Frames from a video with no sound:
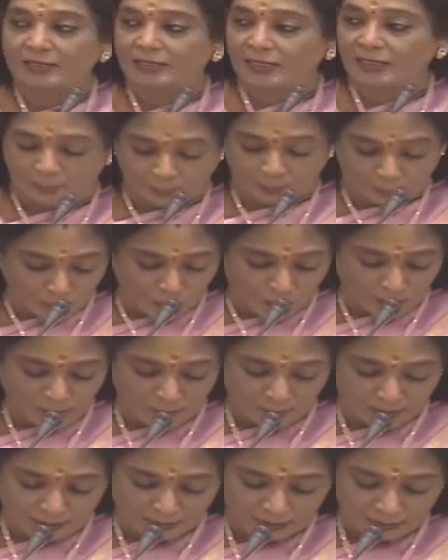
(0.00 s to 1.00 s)
and
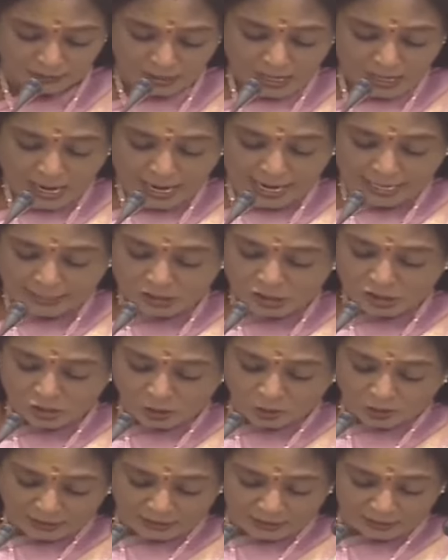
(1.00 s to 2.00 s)
employment,
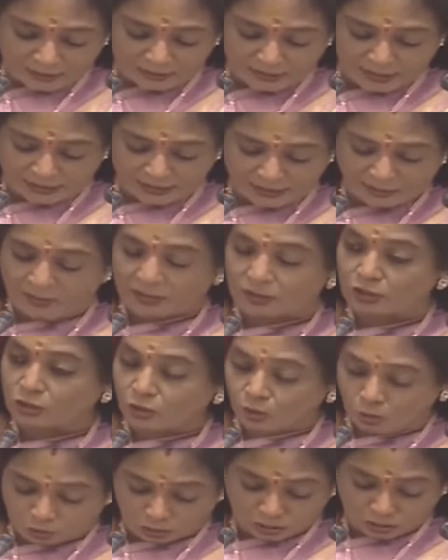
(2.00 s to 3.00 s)
ensuring that our
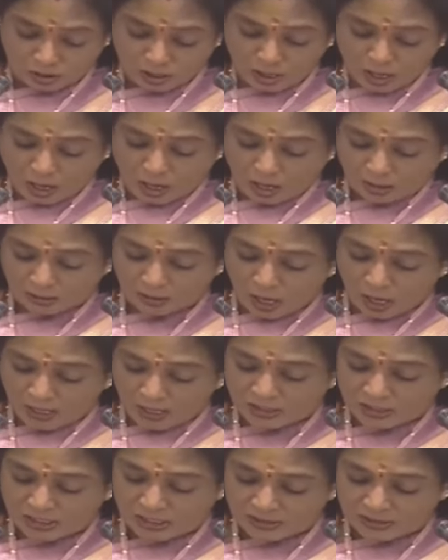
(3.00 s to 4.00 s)
youth are
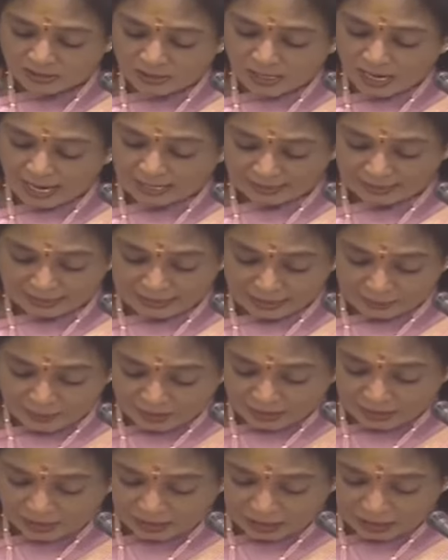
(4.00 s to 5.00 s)
not just
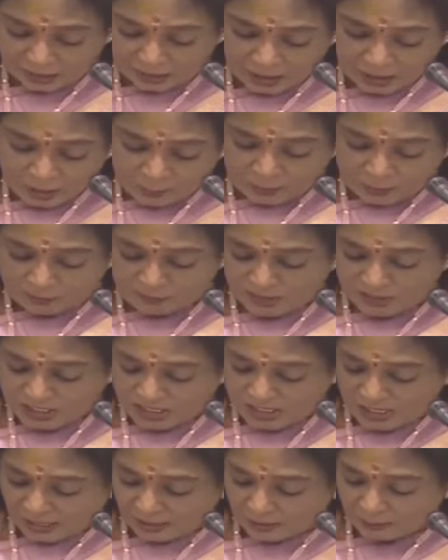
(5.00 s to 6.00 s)
academically
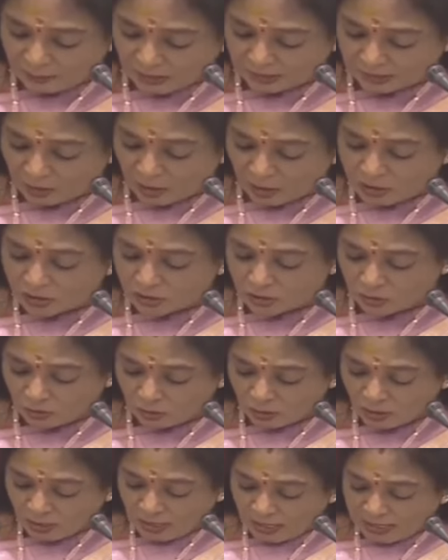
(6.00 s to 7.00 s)
proficient but
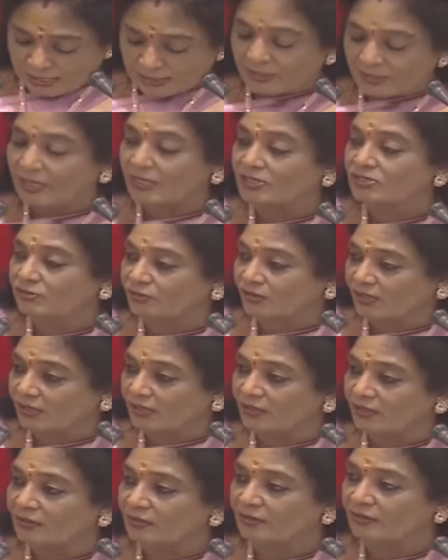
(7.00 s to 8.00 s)
also
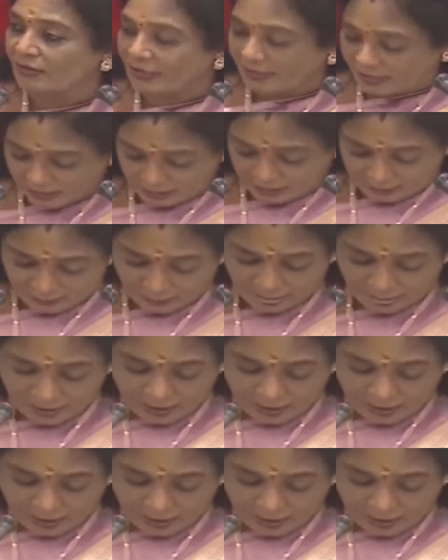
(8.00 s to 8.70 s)
industry ready.